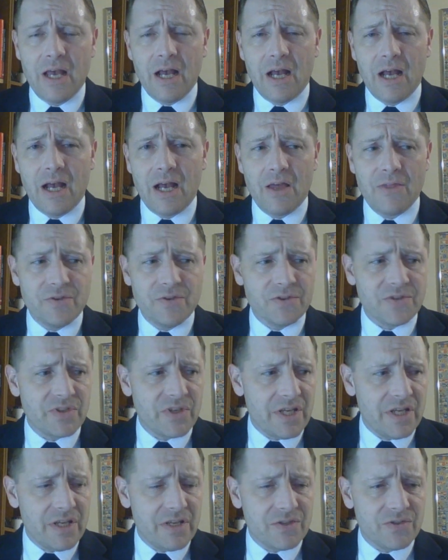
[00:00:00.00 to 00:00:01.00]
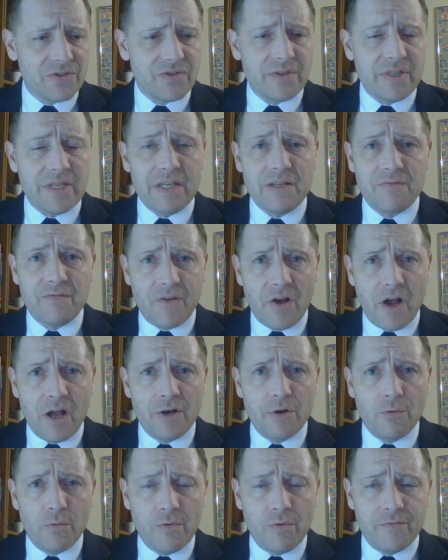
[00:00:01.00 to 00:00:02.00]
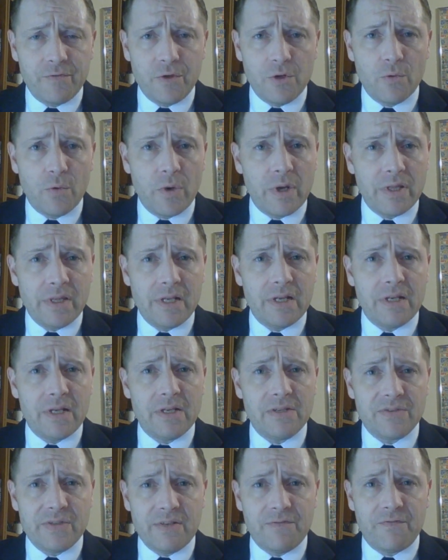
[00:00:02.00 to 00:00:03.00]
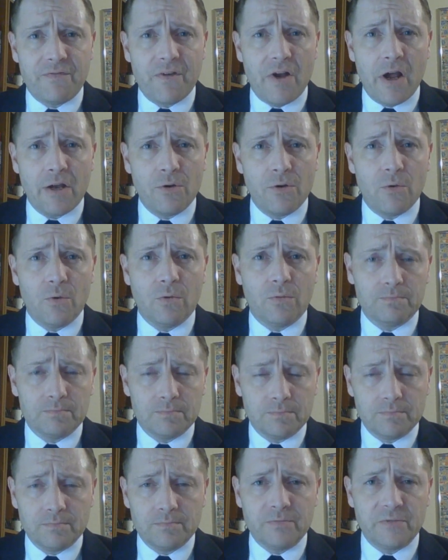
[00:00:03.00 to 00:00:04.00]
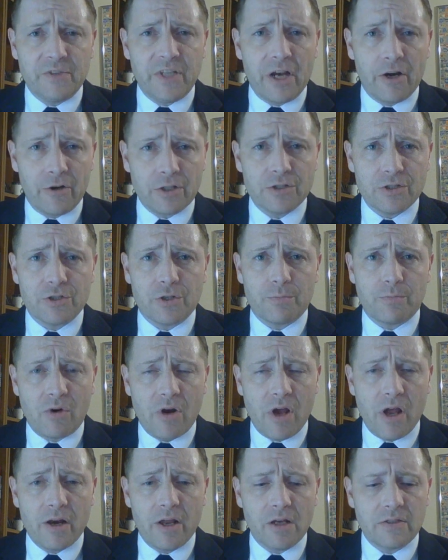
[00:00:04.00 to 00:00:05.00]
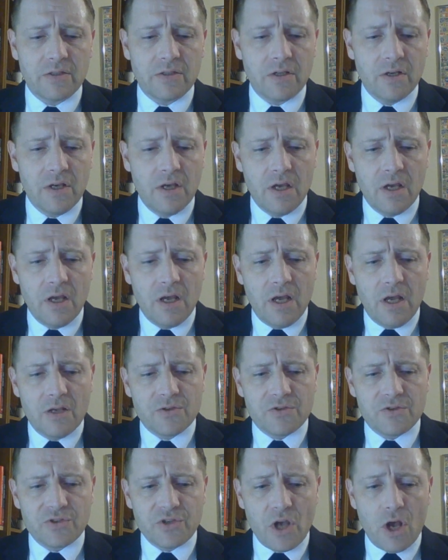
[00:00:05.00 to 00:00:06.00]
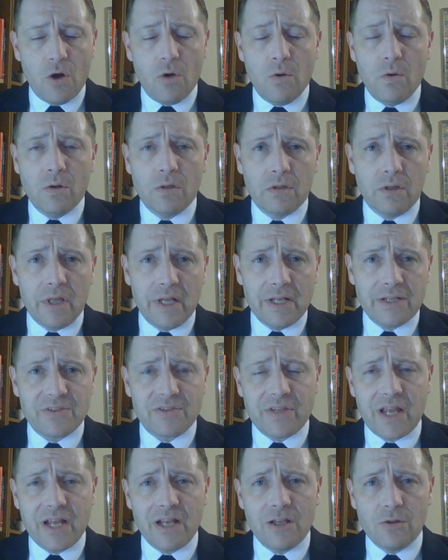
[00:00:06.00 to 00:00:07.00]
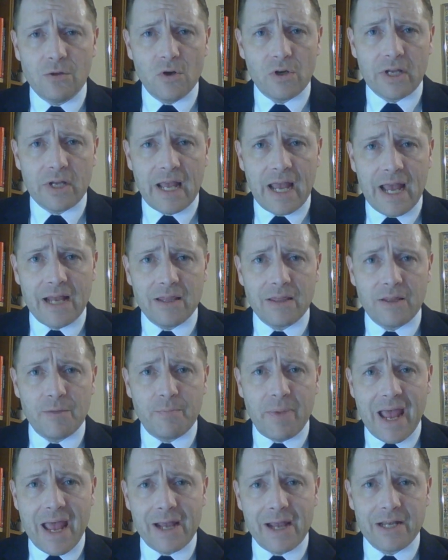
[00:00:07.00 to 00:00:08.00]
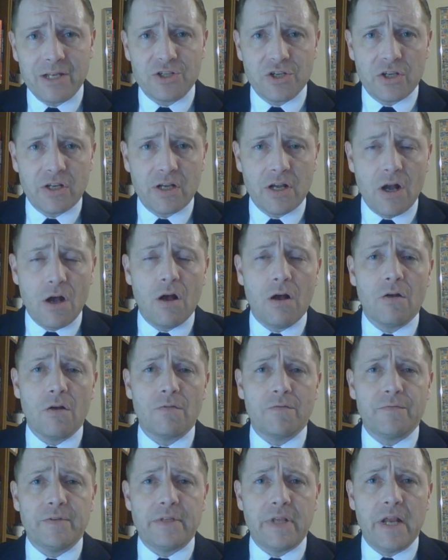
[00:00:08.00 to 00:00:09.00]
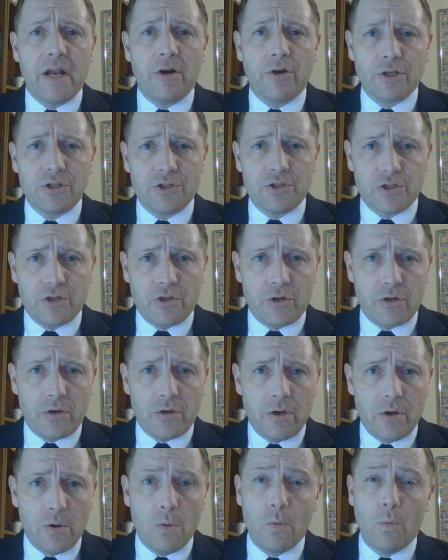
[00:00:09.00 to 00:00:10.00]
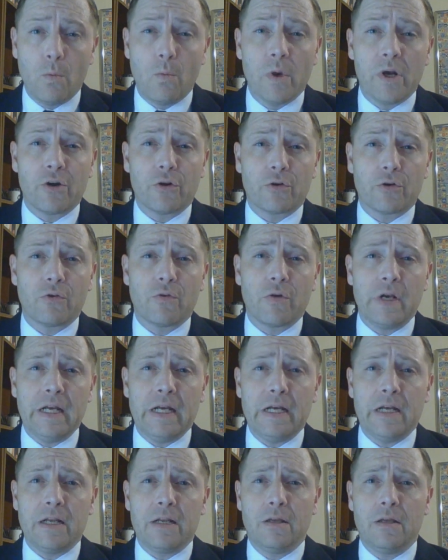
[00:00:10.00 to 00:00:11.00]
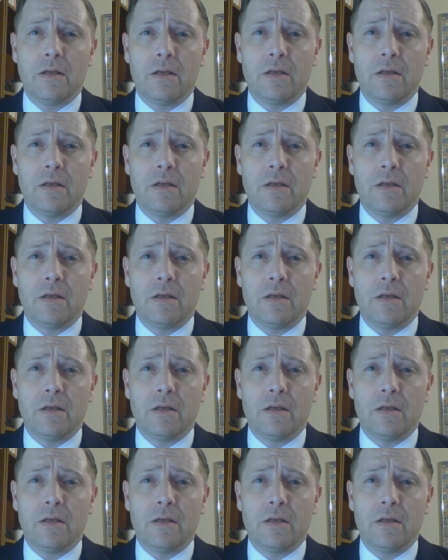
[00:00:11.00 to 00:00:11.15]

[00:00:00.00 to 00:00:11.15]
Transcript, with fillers: Uh, this is the final review and it is the final Derringer product. So let's take a look at the packaging of Derringer wintergreen